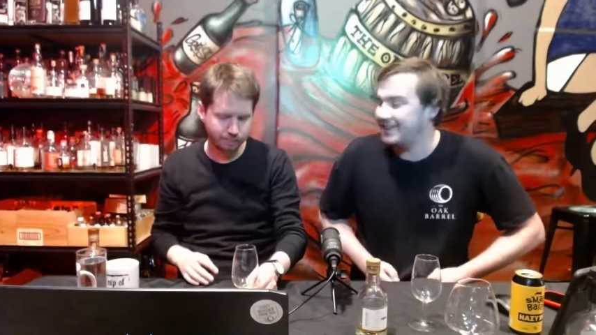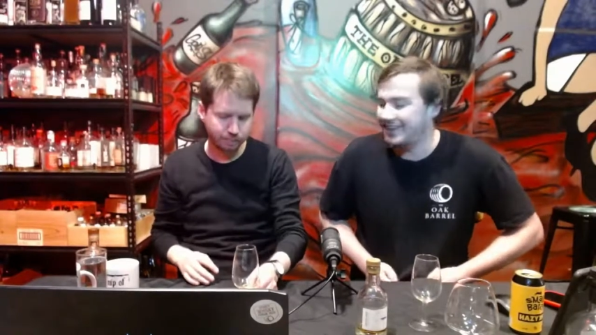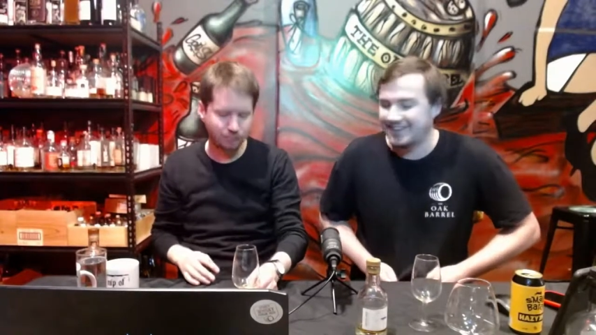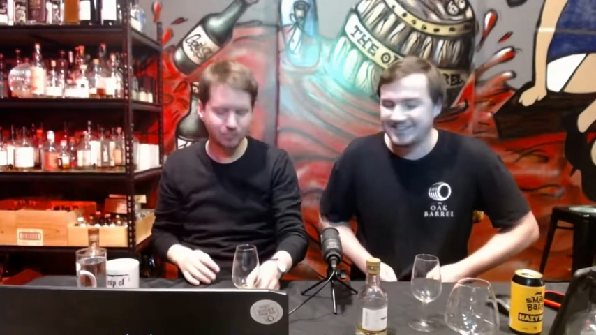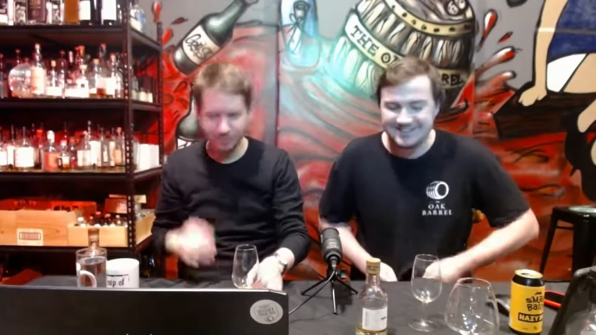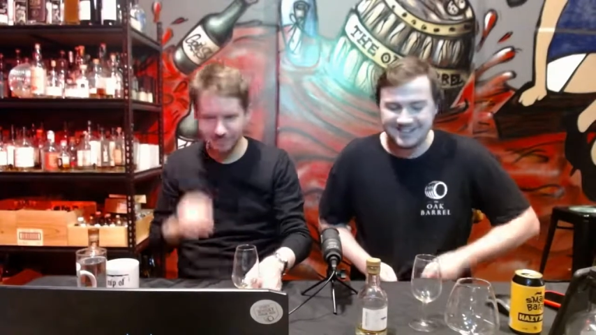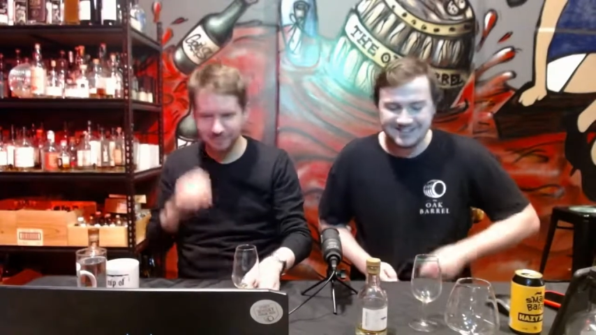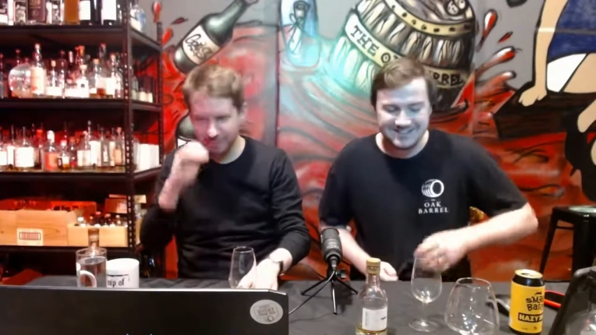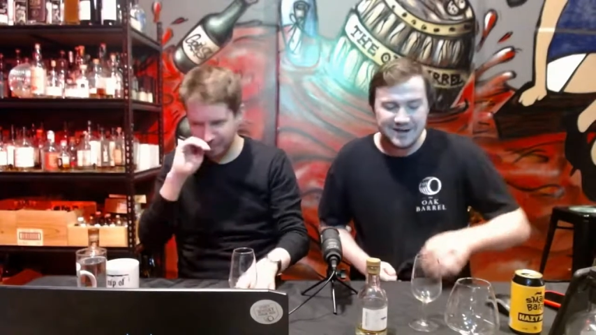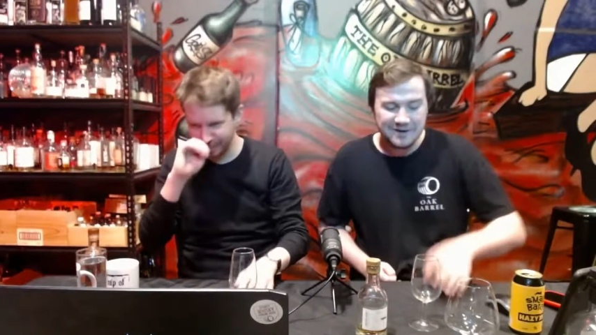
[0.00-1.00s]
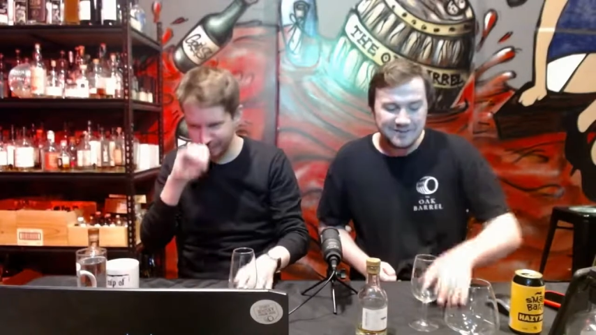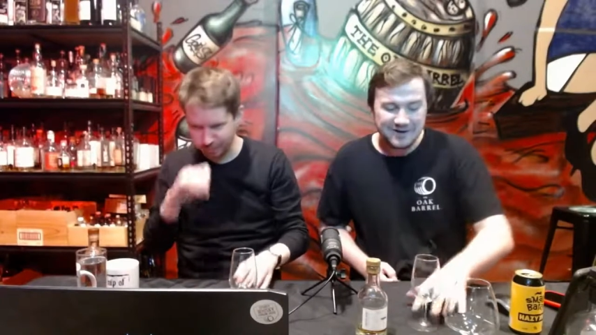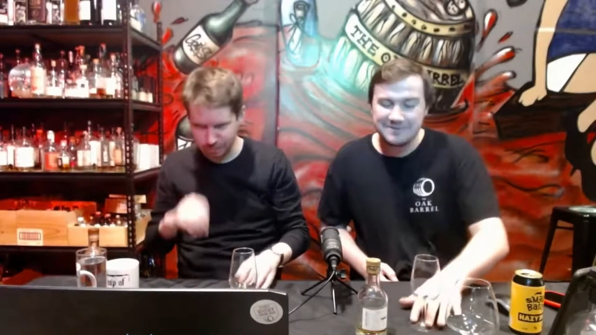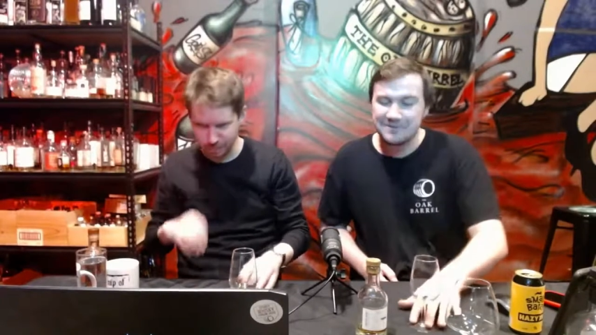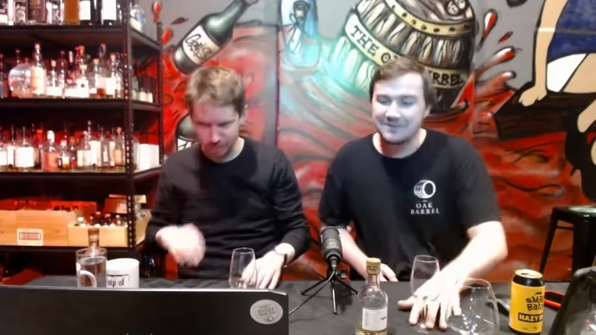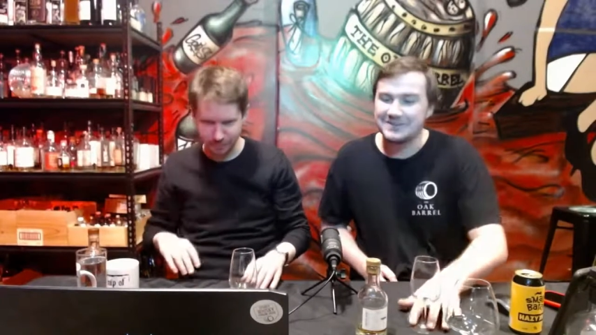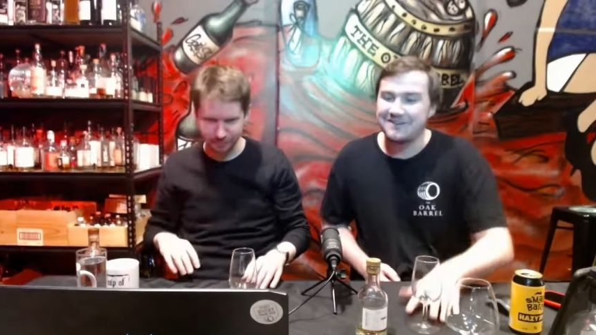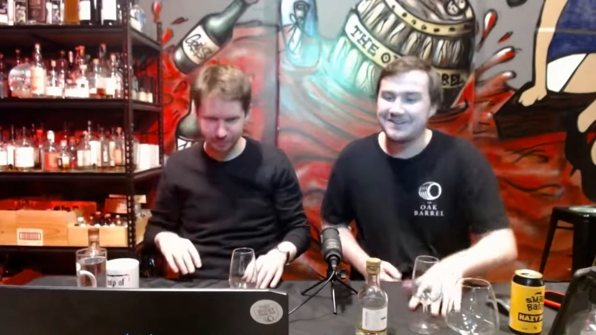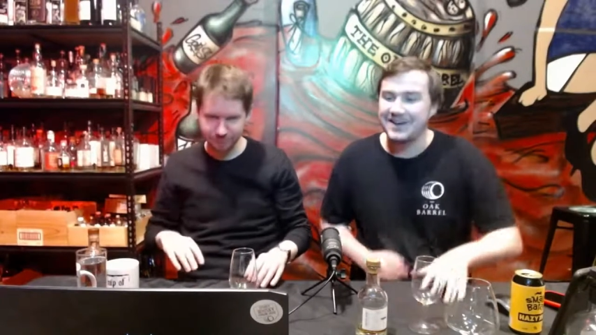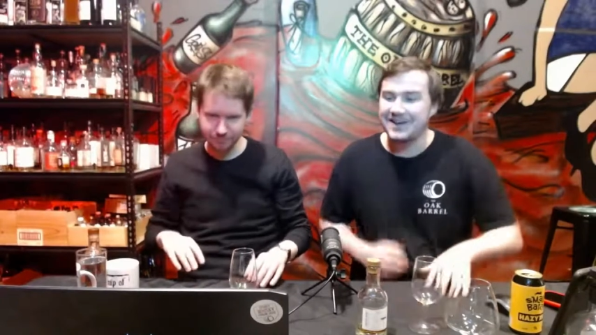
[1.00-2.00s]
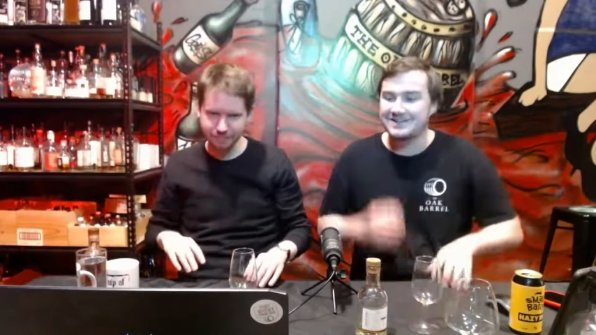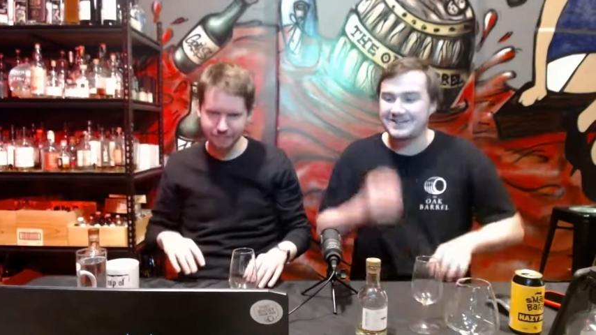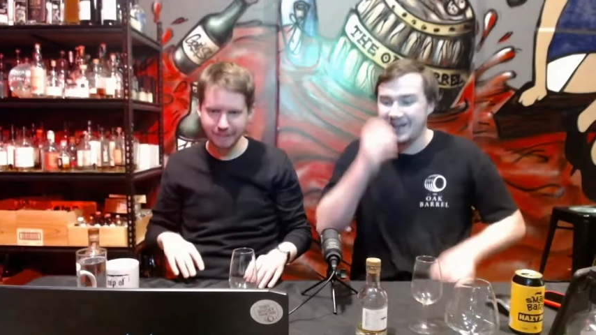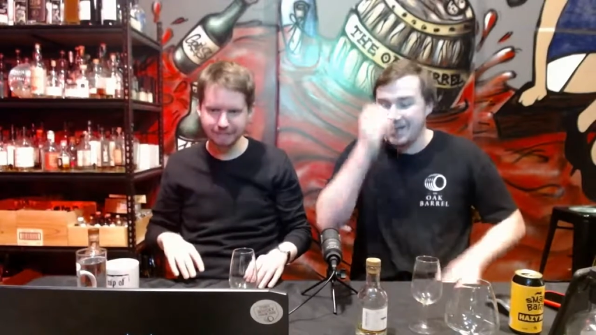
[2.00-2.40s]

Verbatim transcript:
Speaker 1: we're I got a bit more time on my hands.